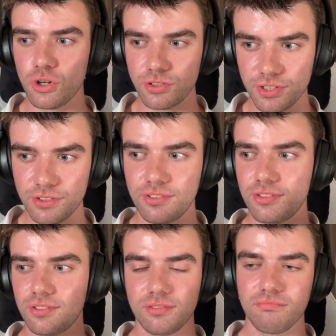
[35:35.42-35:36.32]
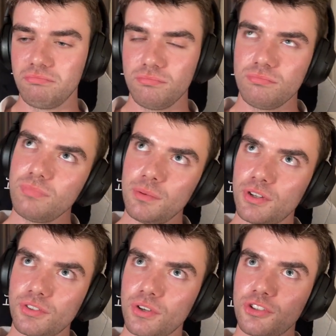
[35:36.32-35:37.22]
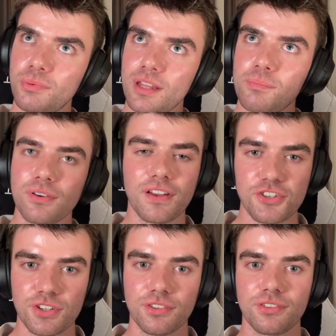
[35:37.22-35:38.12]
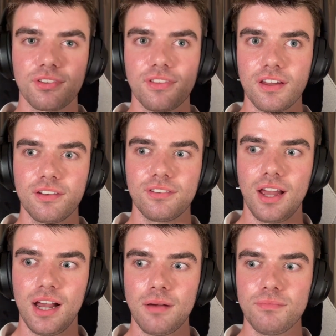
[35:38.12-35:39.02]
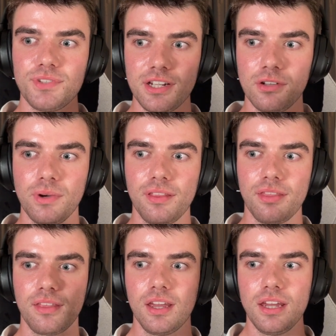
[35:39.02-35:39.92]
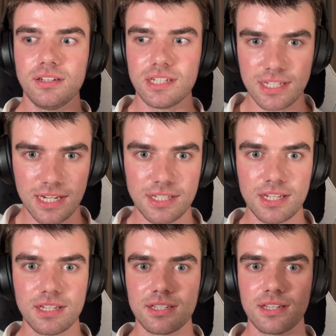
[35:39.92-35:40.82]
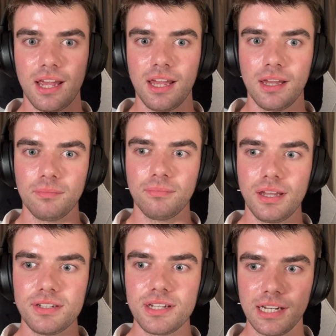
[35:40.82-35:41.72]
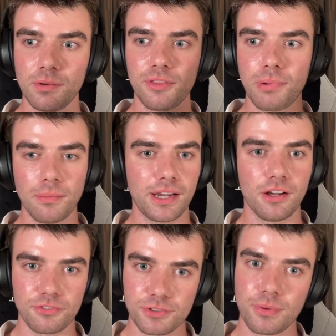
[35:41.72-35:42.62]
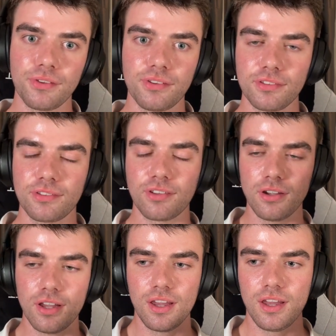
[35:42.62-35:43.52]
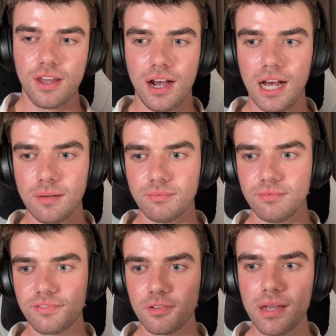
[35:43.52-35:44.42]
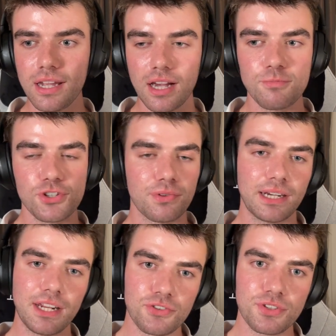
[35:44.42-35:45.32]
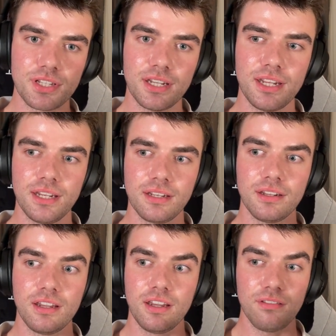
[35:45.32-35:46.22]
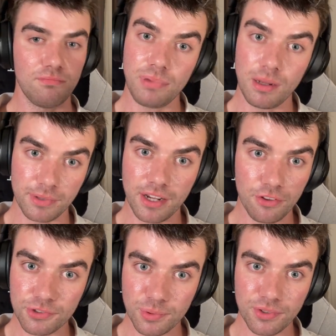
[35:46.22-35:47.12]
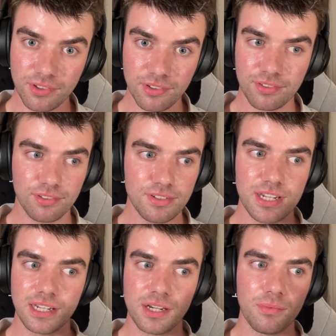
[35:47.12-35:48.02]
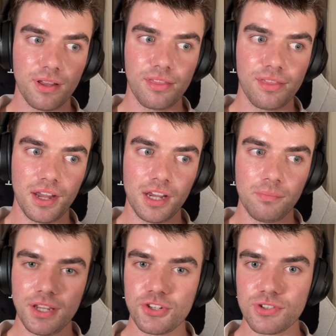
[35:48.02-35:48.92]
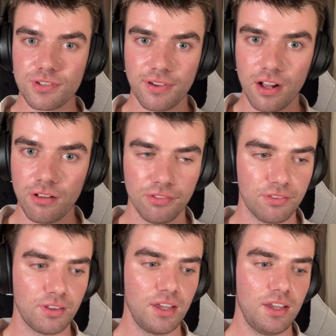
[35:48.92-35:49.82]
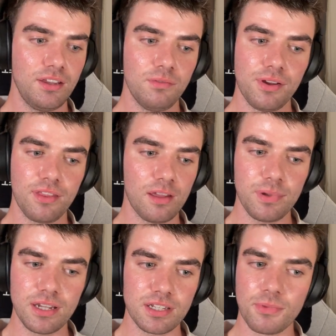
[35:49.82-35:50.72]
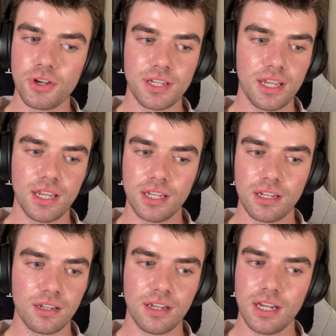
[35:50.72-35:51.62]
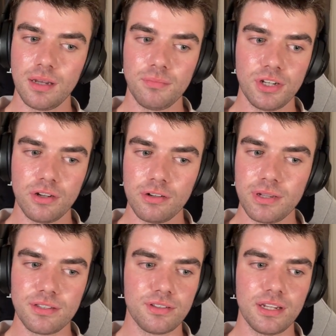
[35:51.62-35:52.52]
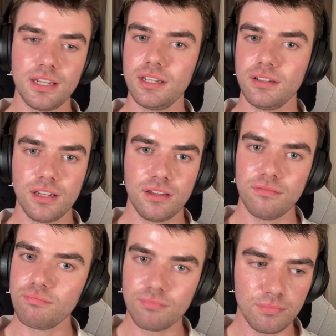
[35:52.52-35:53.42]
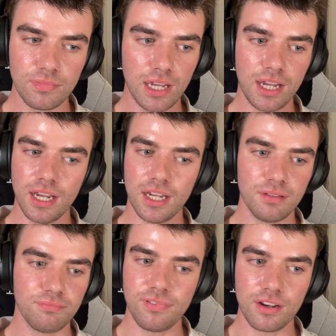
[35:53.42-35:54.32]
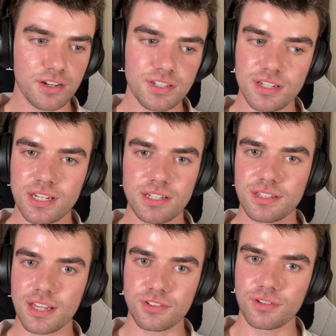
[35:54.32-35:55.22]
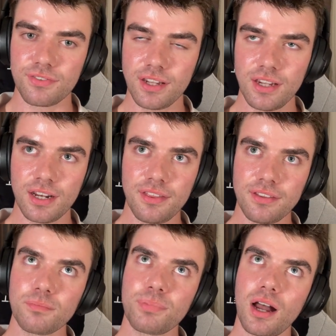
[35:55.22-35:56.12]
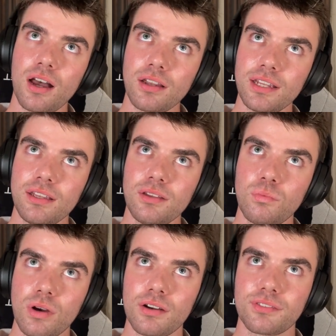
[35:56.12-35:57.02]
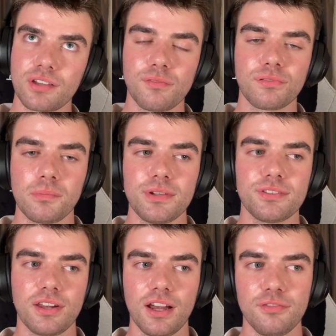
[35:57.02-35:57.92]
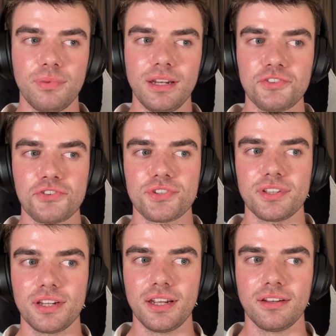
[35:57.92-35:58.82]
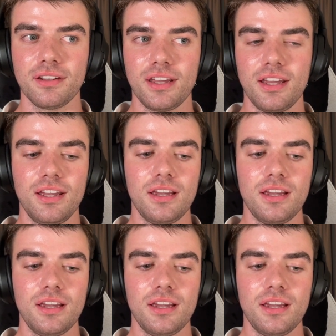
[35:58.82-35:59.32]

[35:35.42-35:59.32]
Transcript: doctors, maybe not doctors, but they're professors that deal with diseases and dealing with public health responses. So for me, I'm just really interested in public health responses, dealing with issues of health, whether that be smoking, obesity, various diseases, that sort of thing. And I think that partly where it's come from is that I've been interested in